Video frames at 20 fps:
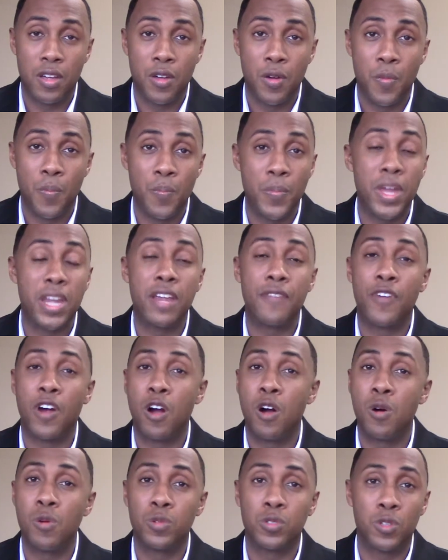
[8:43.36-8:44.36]
Many of
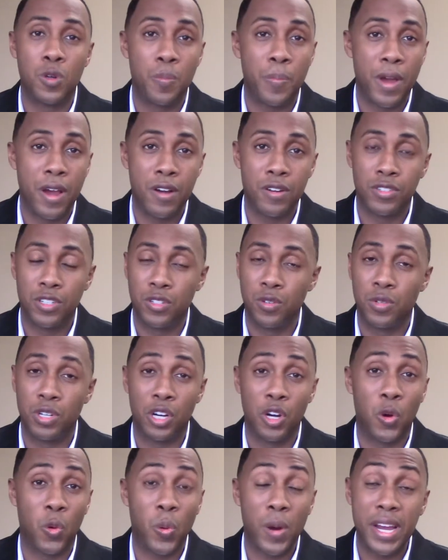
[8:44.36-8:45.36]
our homeschool parents are doing
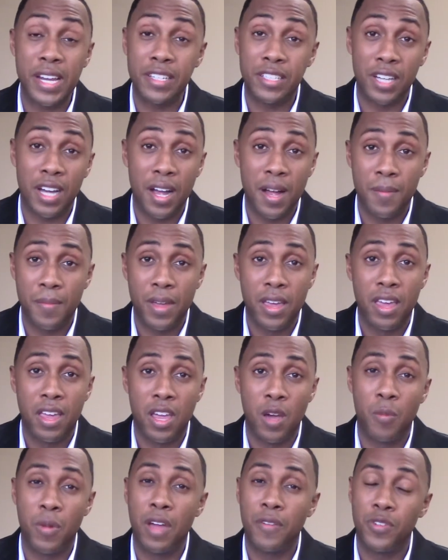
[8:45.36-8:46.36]
a great job,
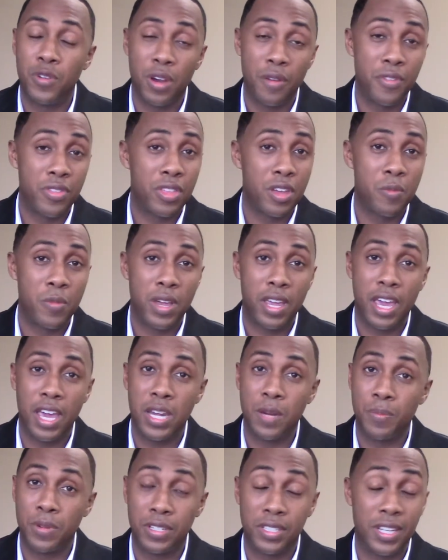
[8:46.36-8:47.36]
and we have to do everything we
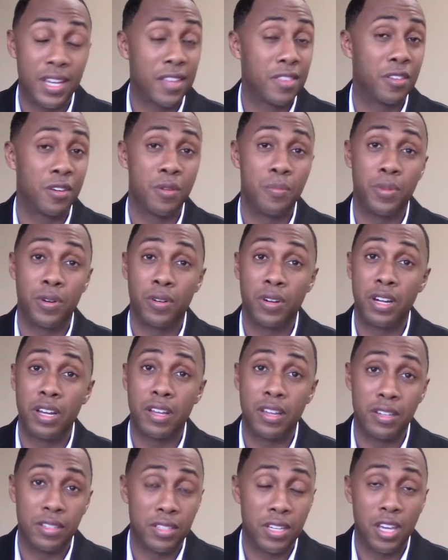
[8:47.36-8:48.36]
can to protect their ability to
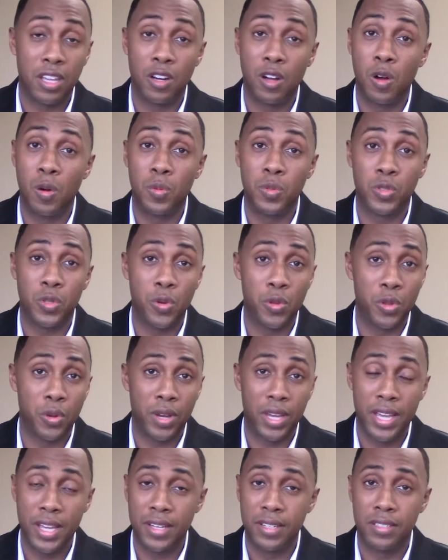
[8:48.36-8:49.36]
continue to homeschool their
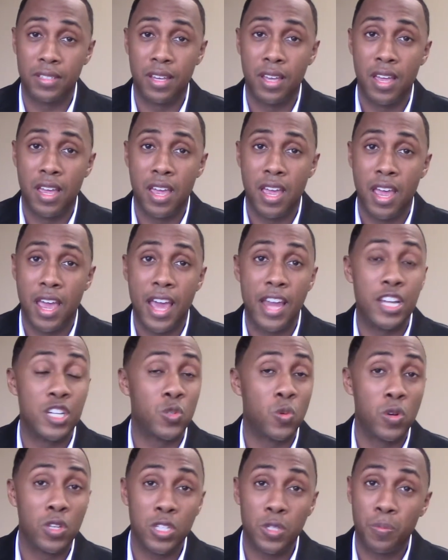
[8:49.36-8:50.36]
kids. And
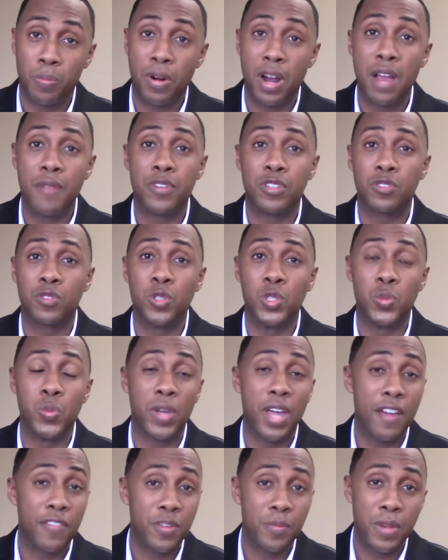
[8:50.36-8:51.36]
as well as private schools,
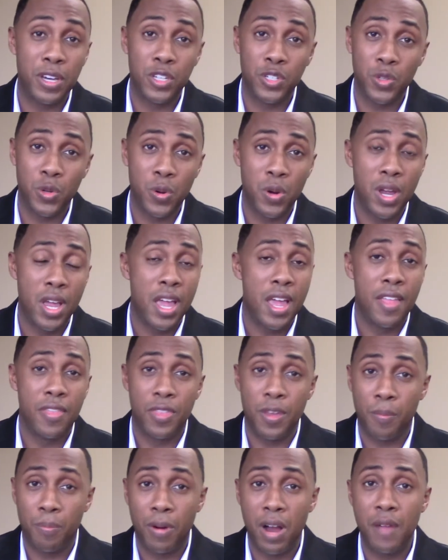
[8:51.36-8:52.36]
we have to make sure
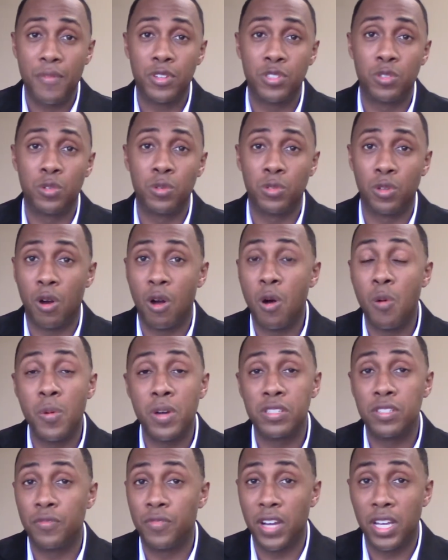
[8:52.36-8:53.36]
that private schools are
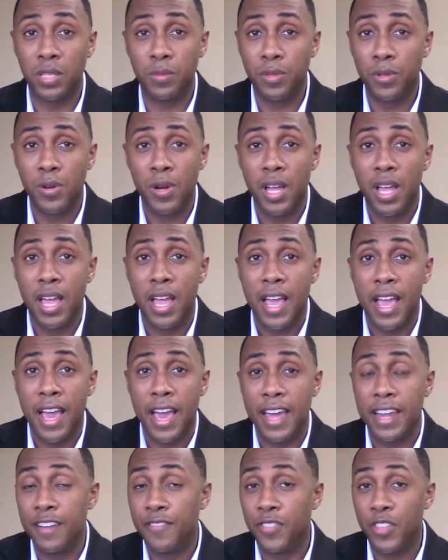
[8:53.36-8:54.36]
always available,
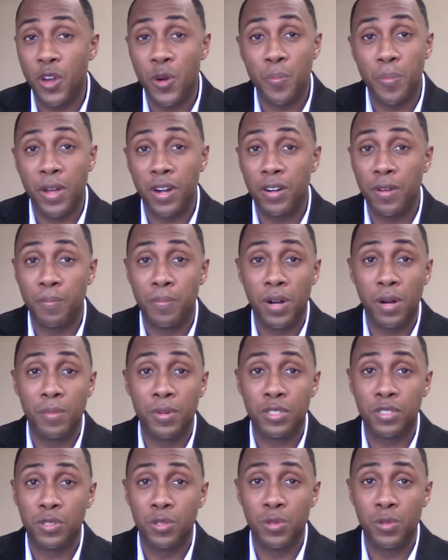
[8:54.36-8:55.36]
and if they're better than
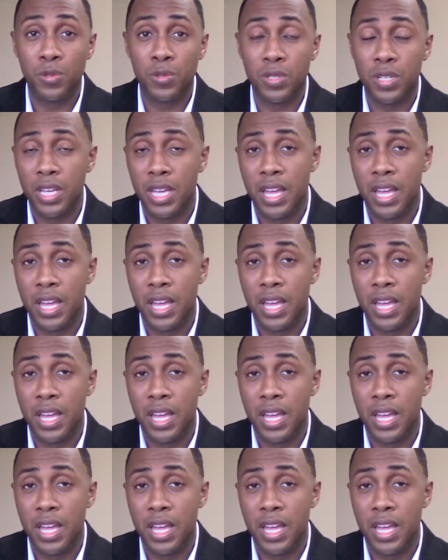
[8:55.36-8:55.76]
public schools,